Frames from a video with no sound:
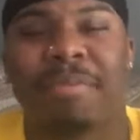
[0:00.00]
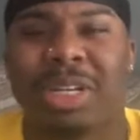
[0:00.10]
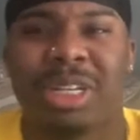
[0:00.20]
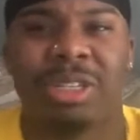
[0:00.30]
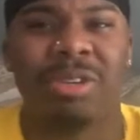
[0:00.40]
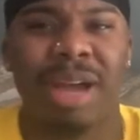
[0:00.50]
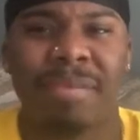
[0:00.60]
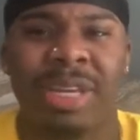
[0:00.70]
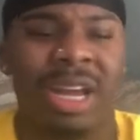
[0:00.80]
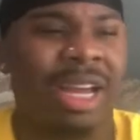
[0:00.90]
because you got
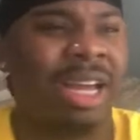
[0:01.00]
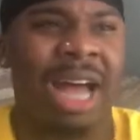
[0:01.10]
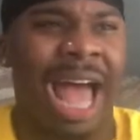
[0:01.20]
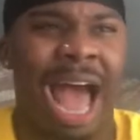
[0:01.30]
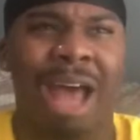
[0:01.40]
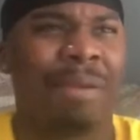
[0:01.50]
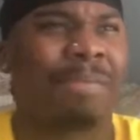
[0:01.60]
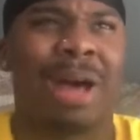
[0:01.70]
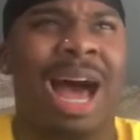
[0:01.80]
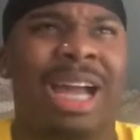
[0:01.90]
me out of
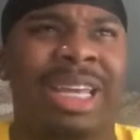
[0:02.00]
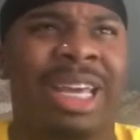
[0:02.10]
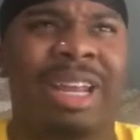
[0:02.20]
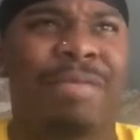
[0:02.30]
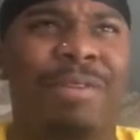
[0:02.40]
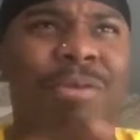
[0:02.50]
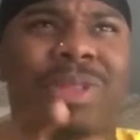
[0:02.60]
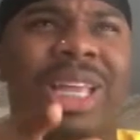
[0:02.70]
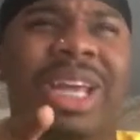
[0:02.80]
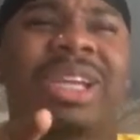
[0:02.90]
pocket if you
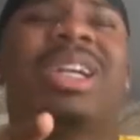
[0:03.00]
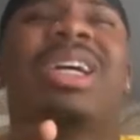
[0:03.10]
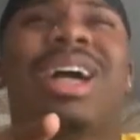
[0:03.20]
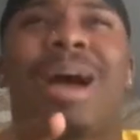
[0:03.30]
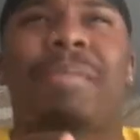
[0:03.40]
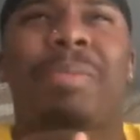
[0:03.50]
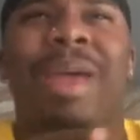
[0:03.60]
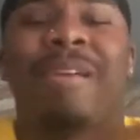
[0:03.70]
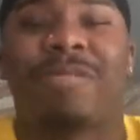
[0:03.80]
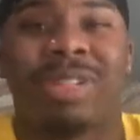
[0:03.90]
think I'm gonna
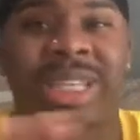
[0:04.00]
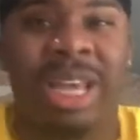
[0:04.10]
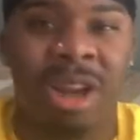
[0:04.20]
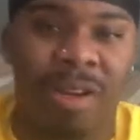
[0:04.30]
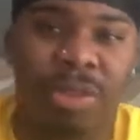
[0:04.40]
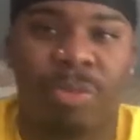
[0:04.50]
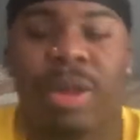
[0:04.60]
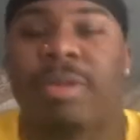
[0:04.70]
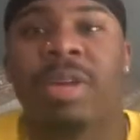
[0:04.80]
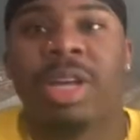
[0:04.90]
pay for 10 off the
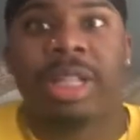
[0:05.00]
rip.